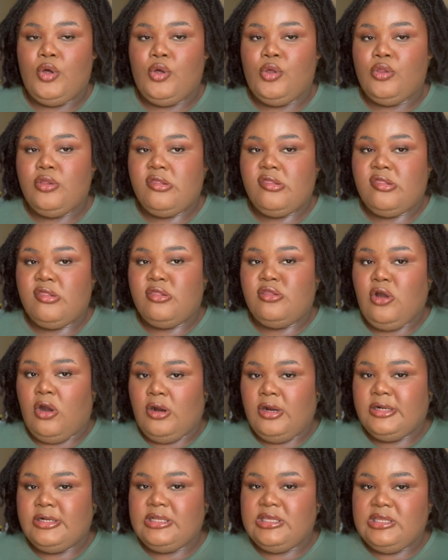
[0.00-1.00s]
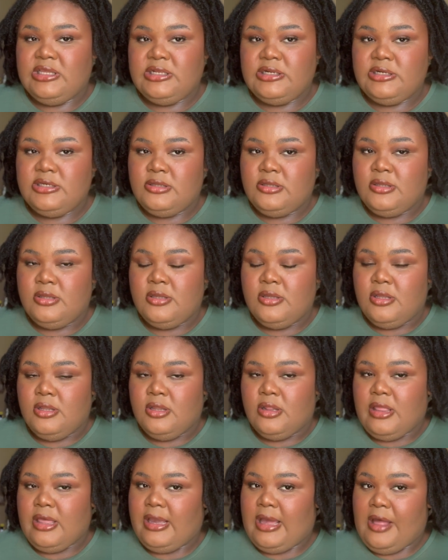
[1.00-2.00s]
started.
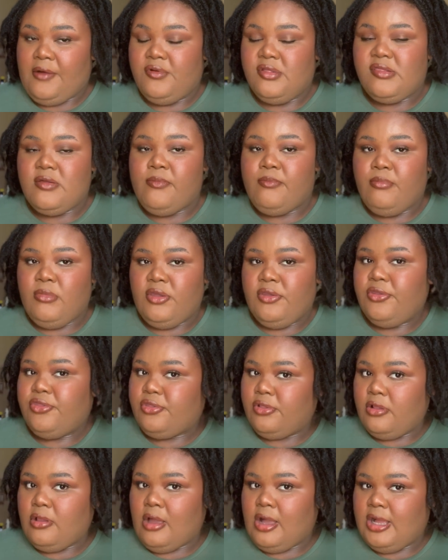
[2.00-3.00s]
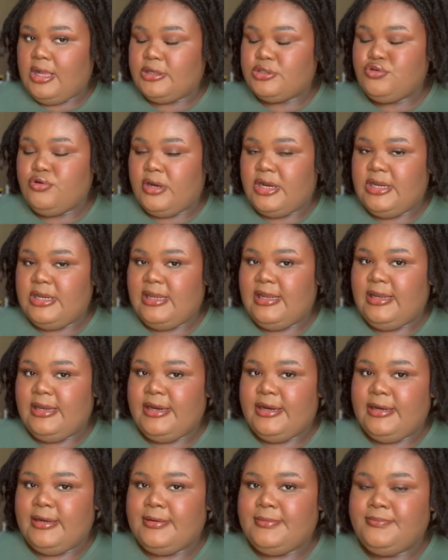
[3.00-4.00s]
Like I was a month locked right
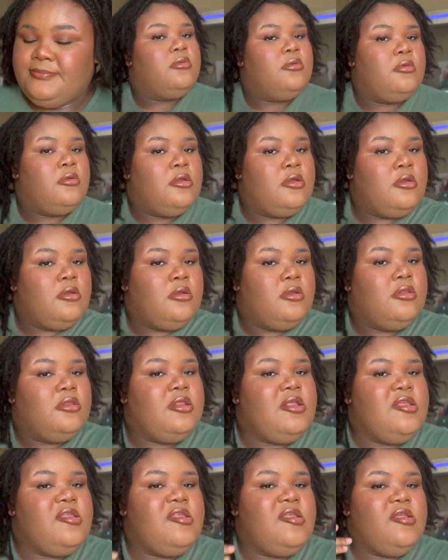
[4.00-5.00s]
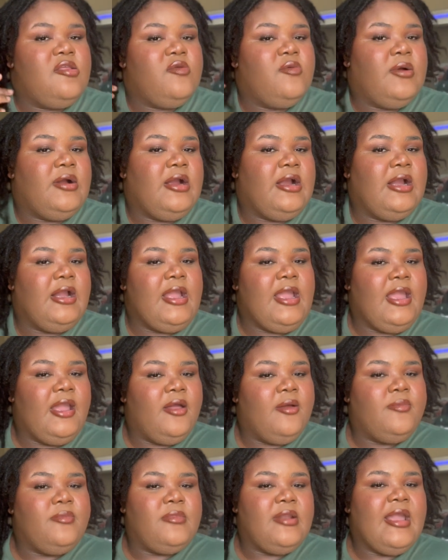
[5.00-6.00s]
here. This is where I
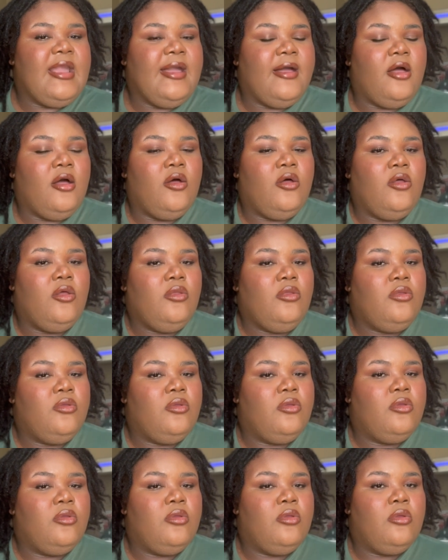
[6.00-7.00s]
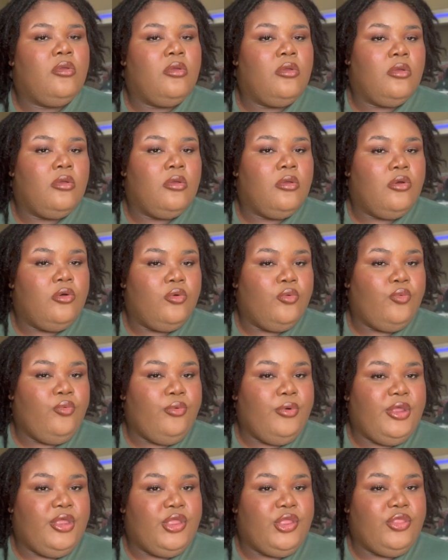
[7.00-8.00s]
am now
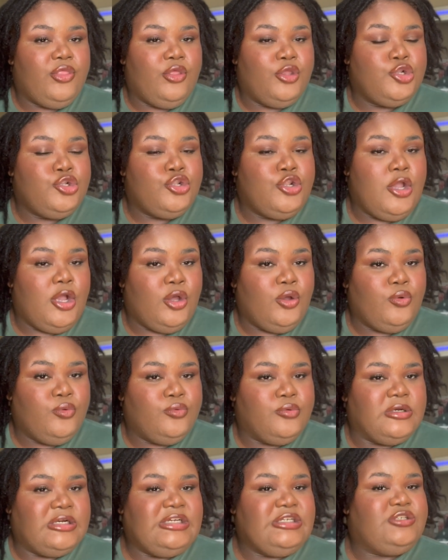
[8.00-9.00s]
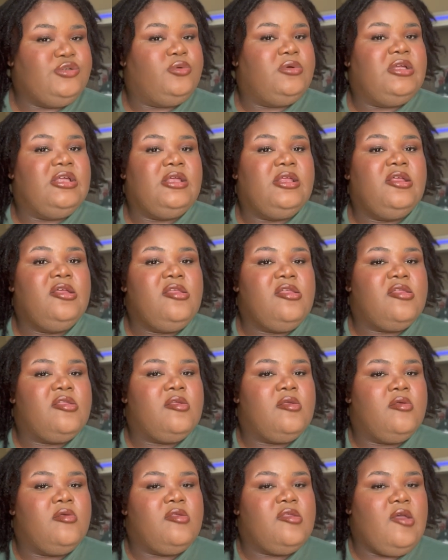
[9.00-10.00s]
with no retwist.
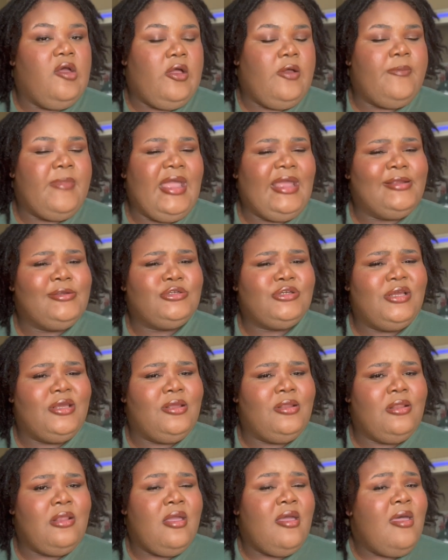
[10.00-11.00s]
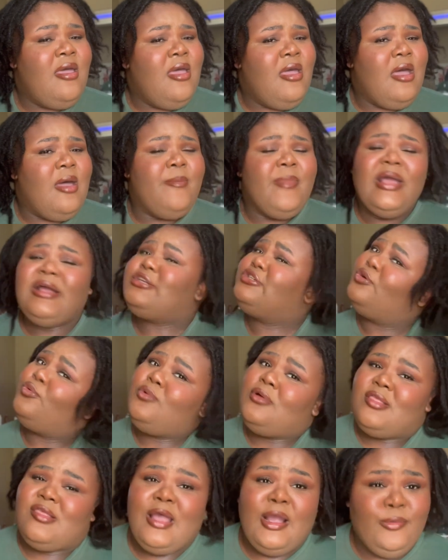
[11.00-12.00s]
So imagine, imagine
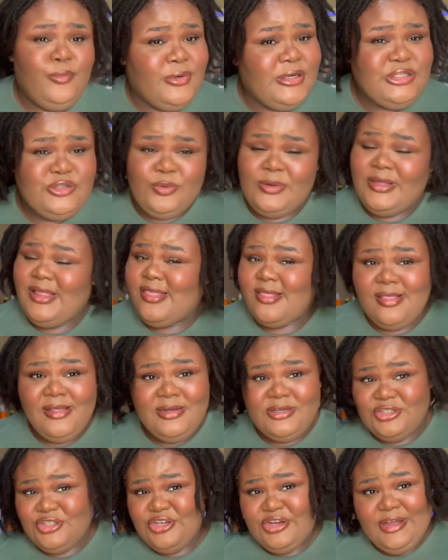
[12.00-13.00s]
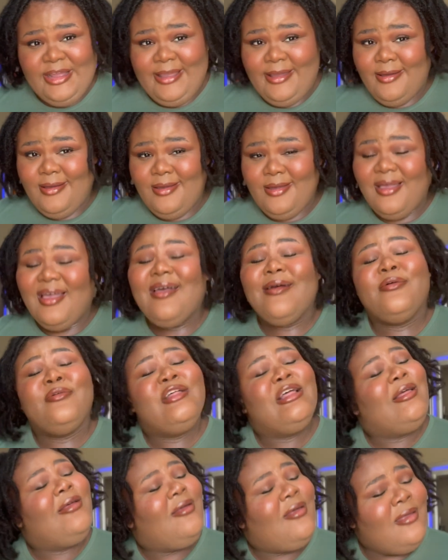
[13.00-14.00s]
once I retwist this joint.
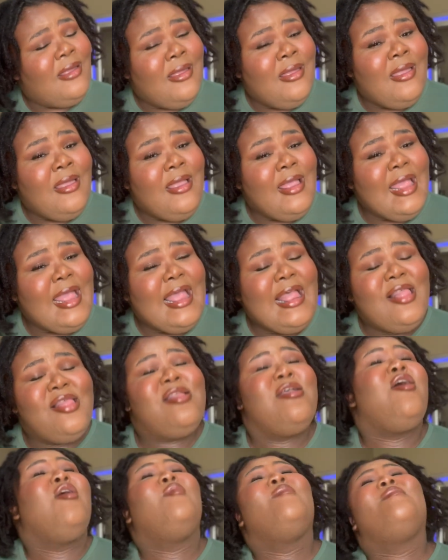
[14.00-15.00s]
It's gonna